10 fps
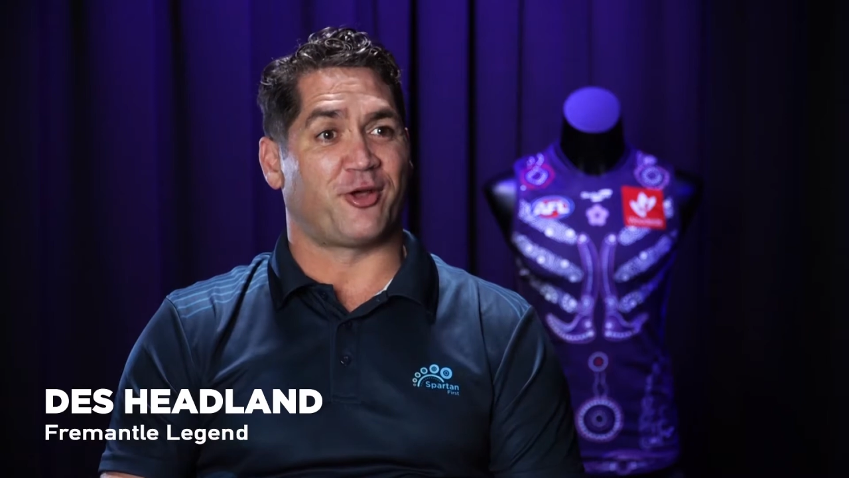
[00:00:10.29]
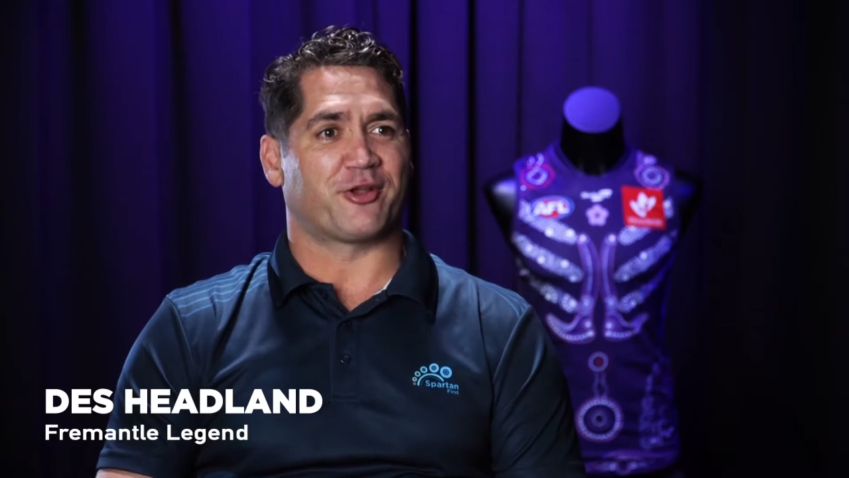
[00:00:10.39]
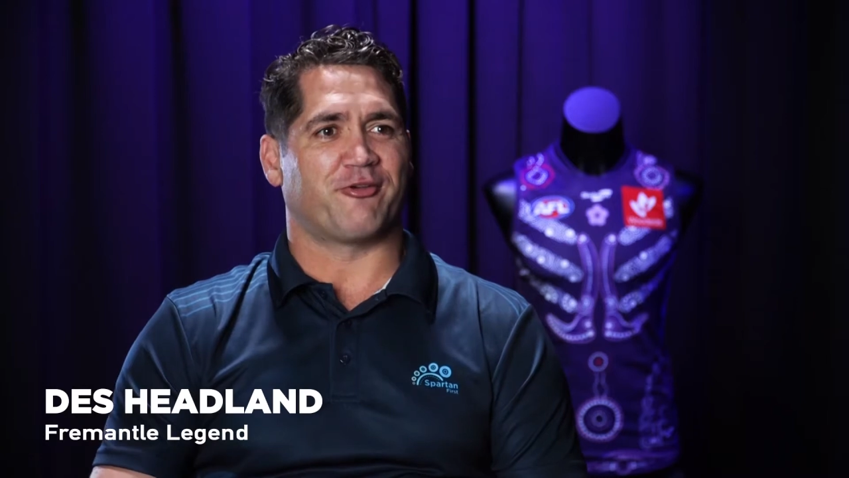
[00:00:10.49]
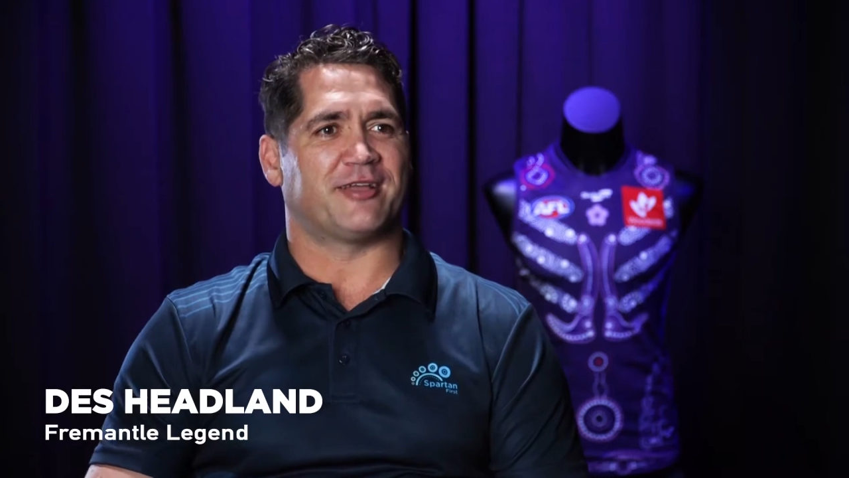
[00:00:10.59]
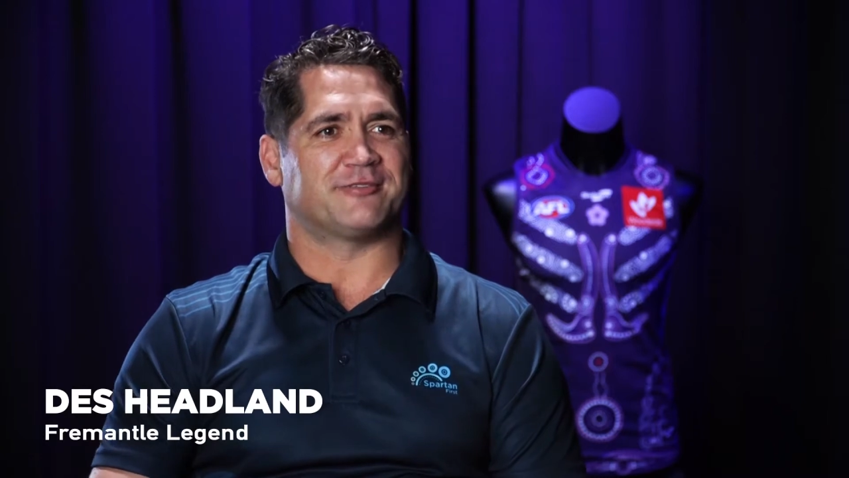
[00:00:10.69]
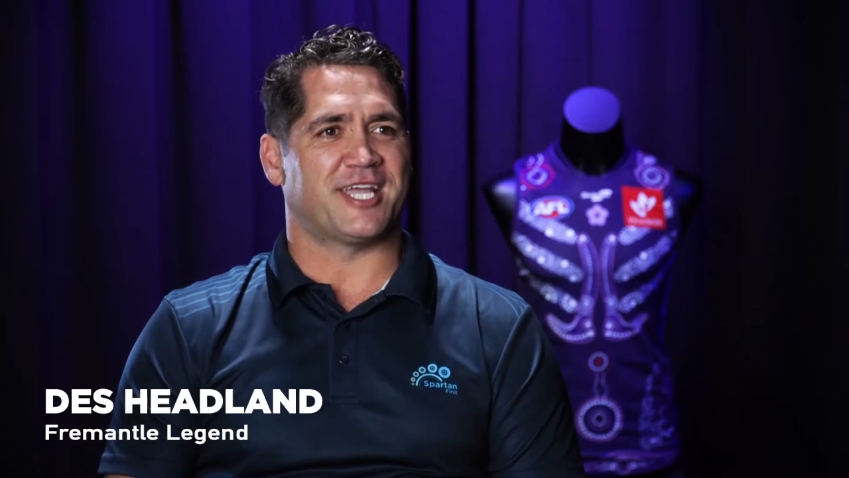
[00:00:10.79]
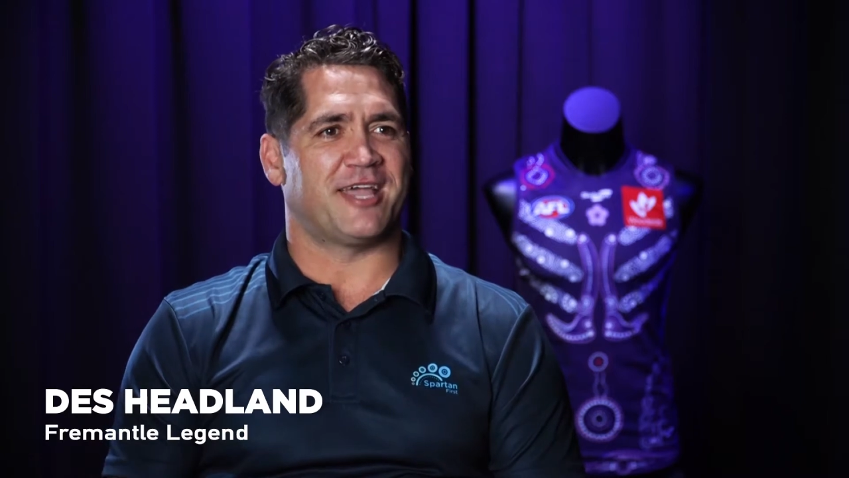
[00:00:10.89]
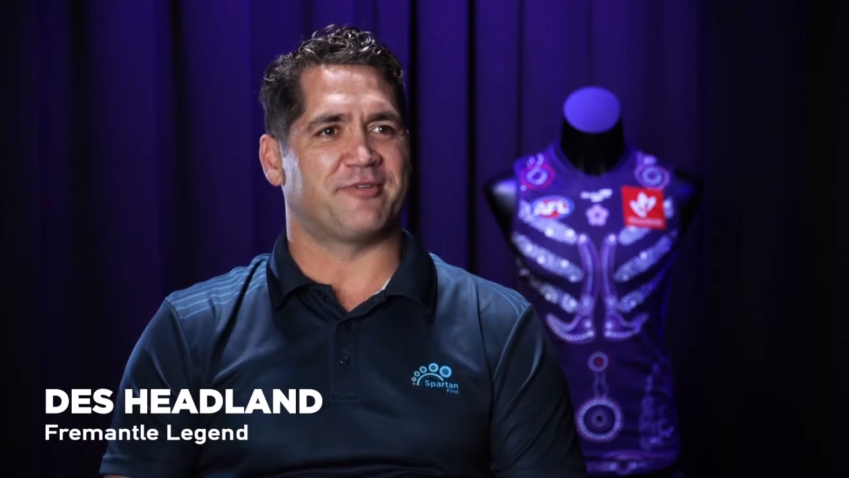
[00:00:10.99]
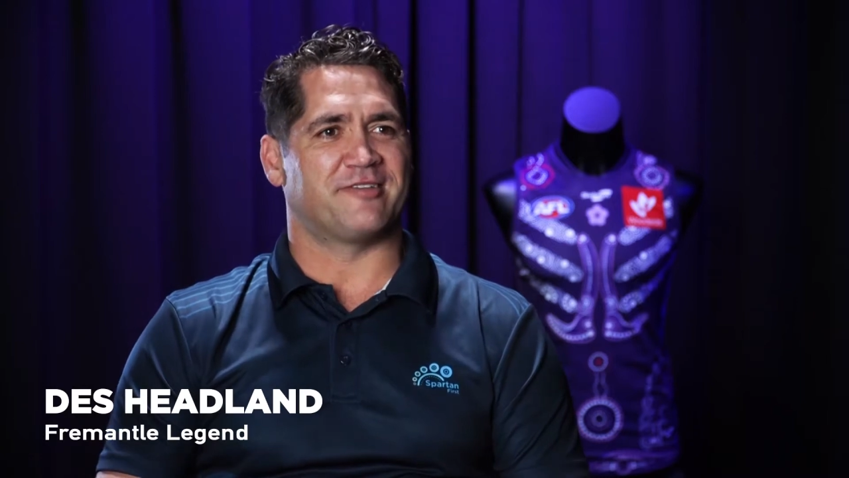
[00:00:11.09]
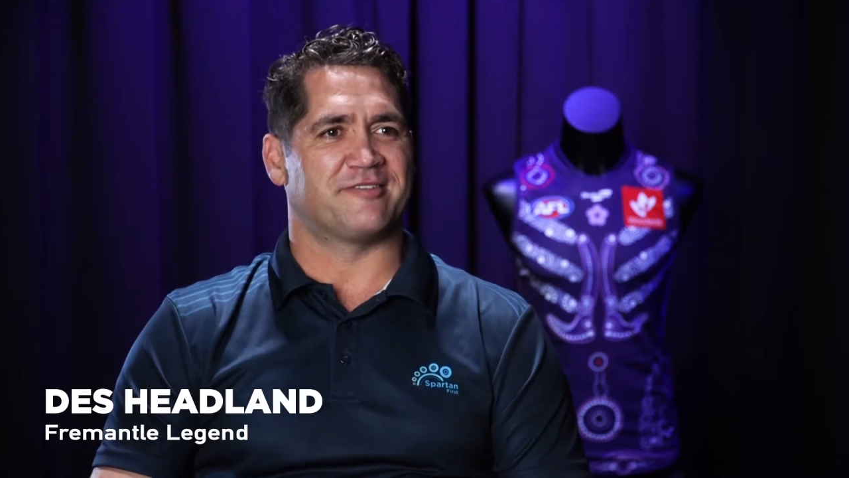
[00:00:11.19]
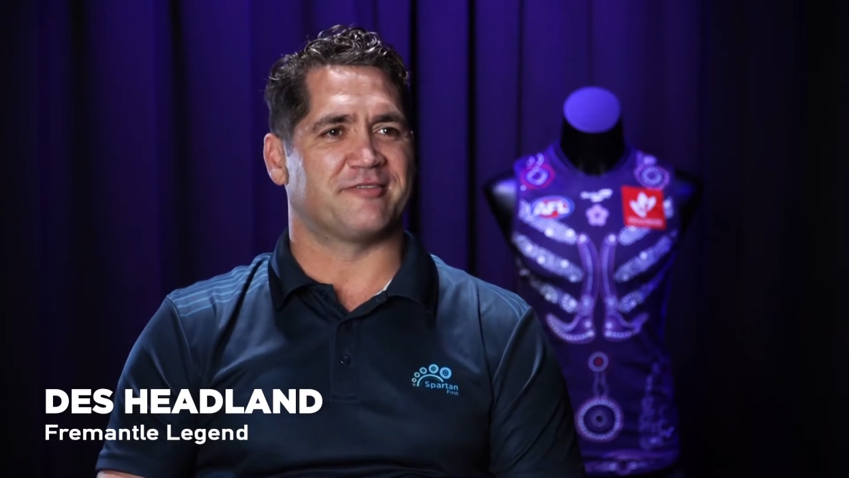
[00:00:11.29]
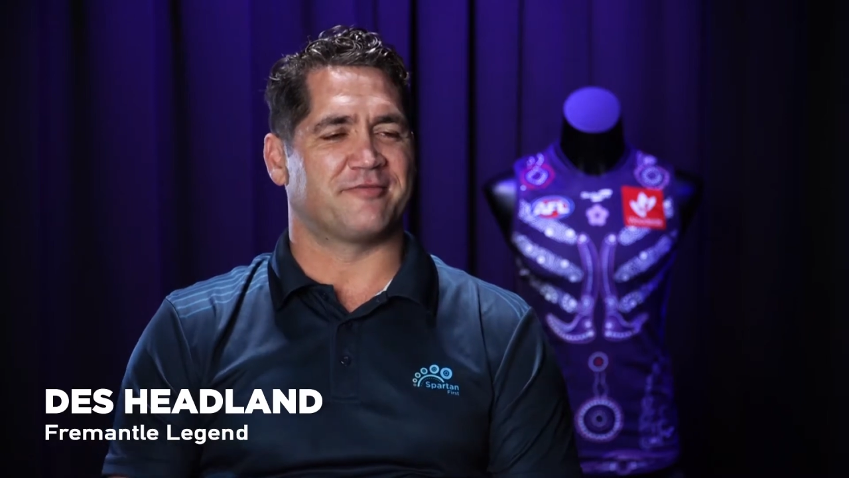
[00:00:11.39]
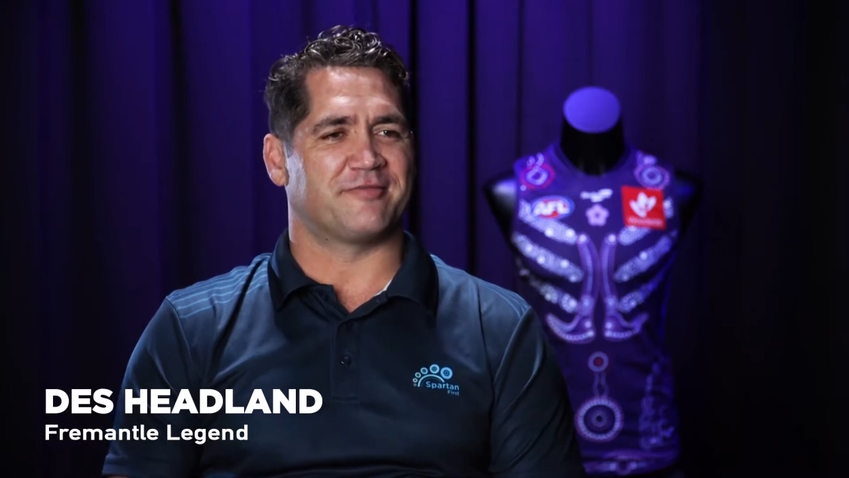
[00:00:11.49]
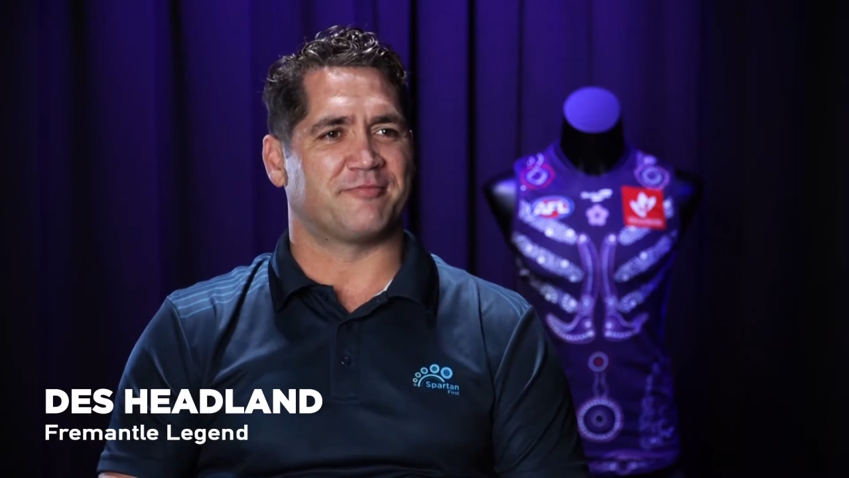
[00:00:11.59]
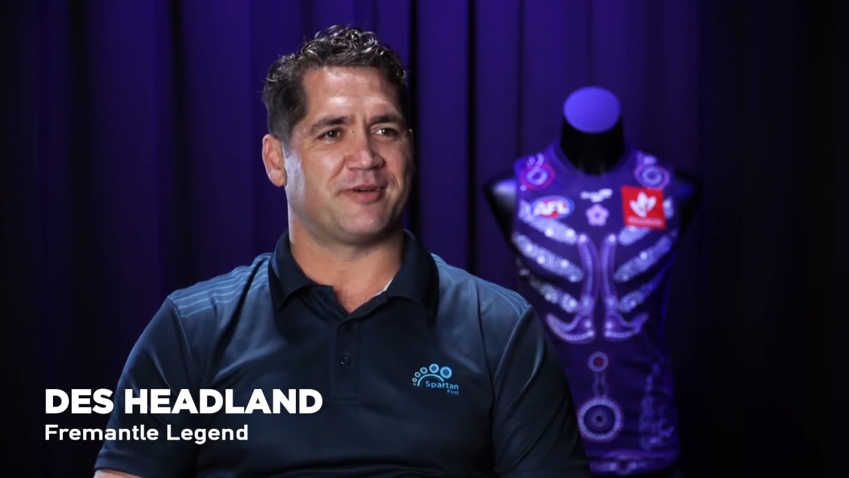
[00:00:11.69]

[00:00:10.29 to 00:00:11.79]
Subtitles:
lot of great champions of